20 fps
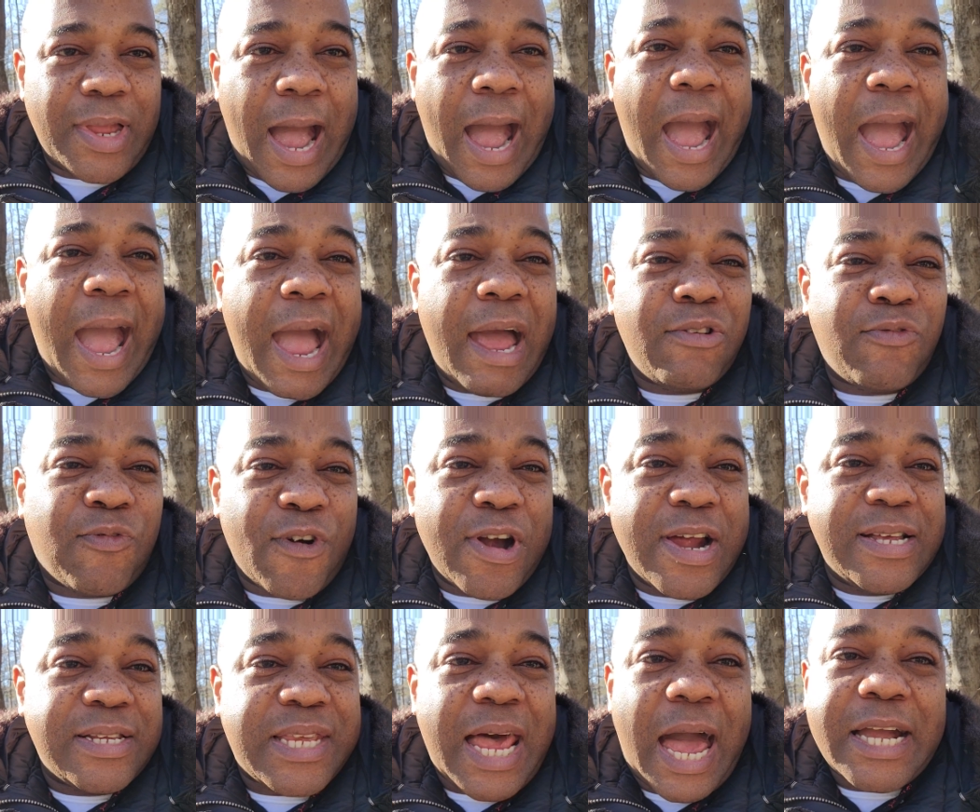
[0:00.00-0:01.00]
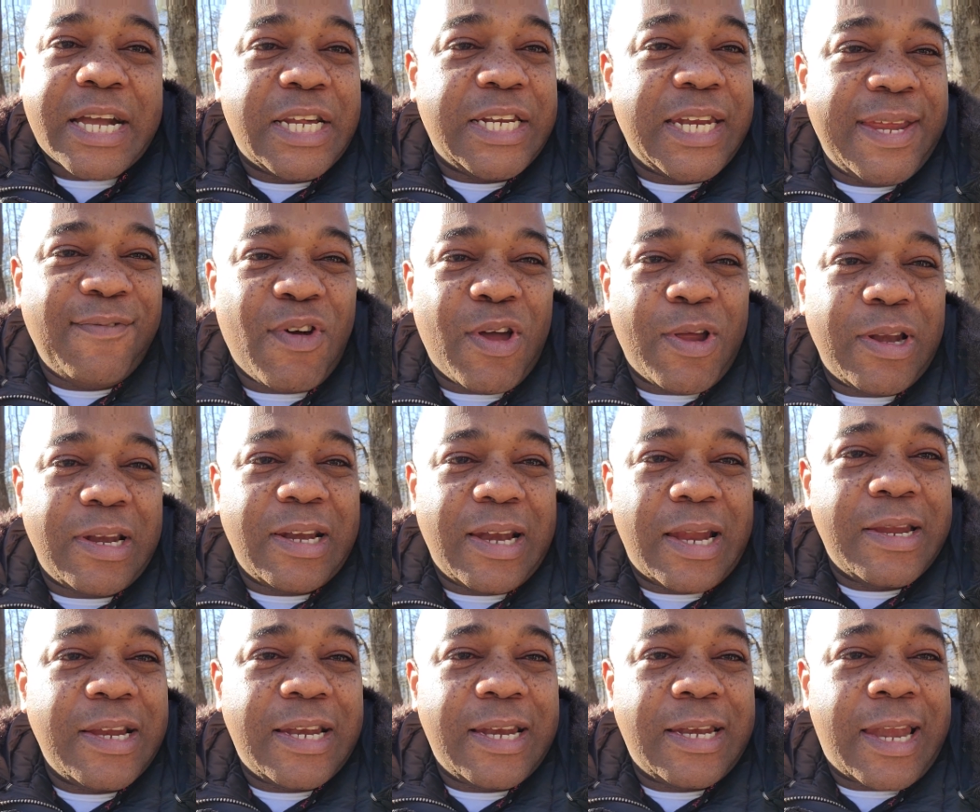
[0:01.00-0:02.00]
I had friends I couldn't even,
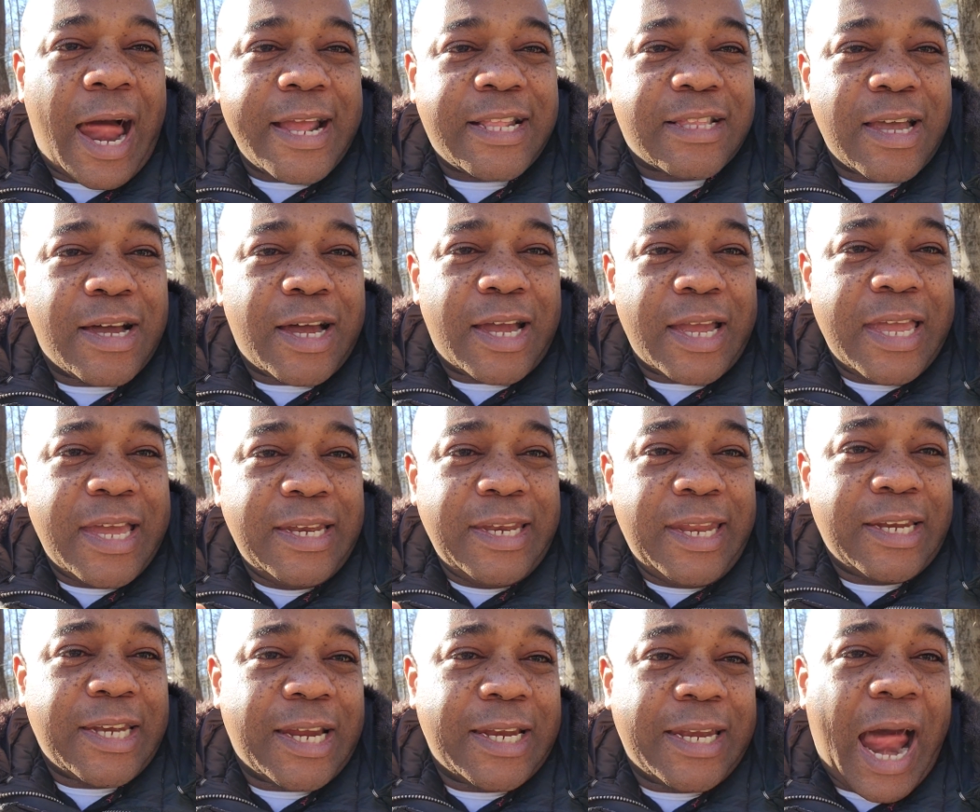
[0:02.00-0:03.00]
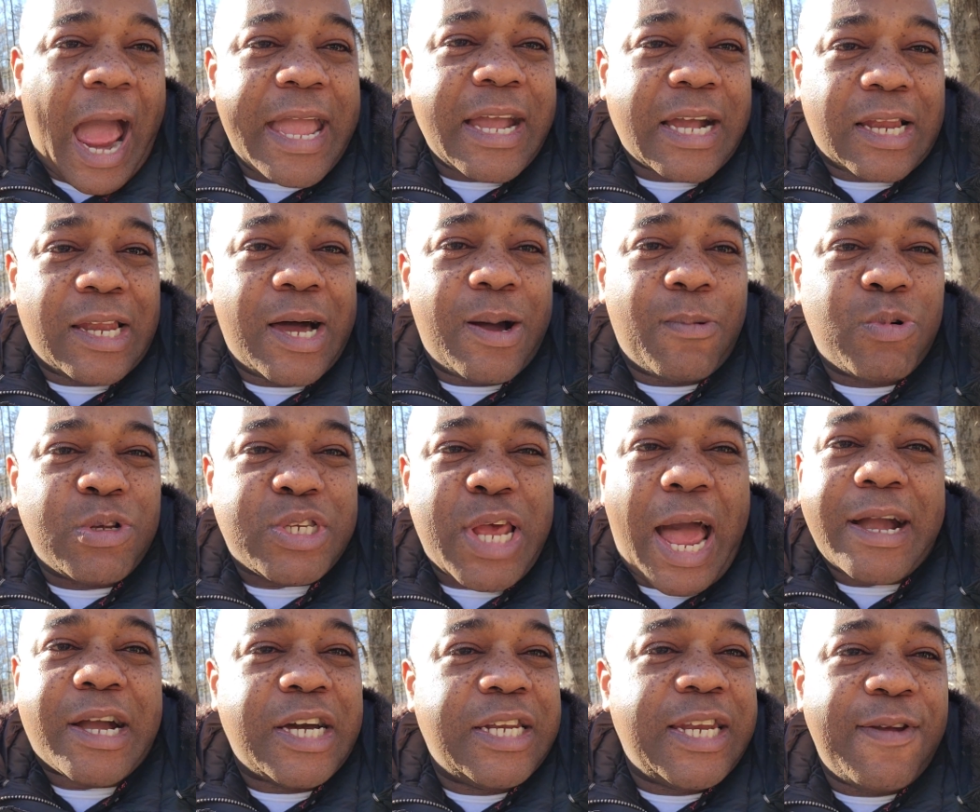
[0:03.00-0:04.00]
like the end of the nightclub was
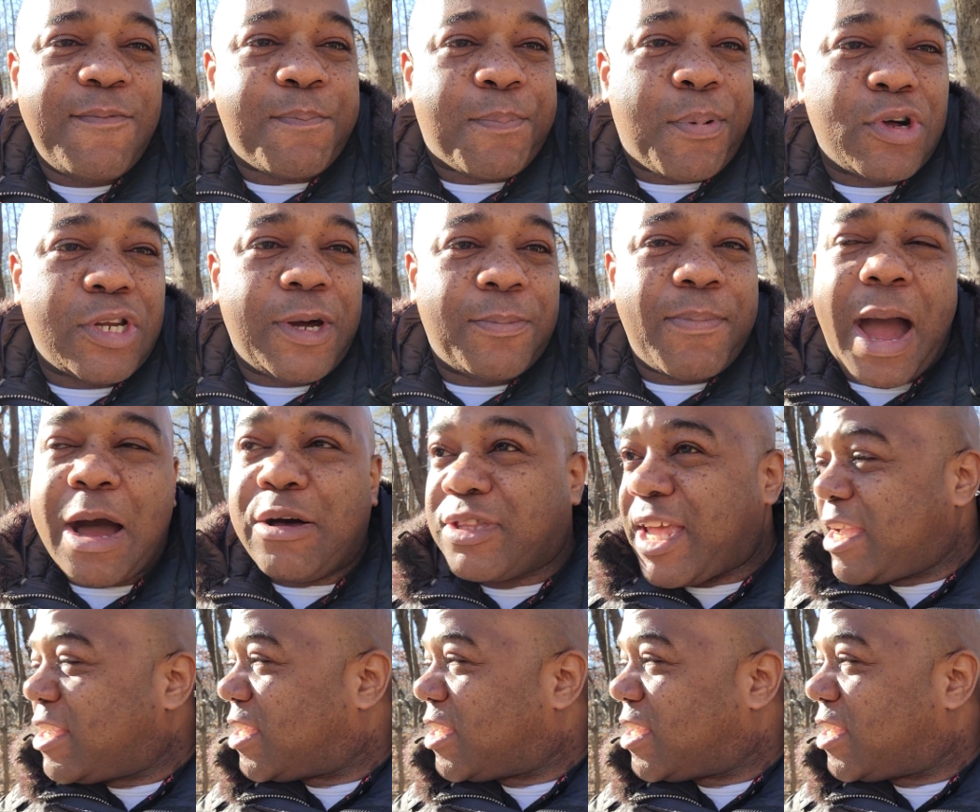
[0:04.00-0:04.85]
I couldn't even pull them out.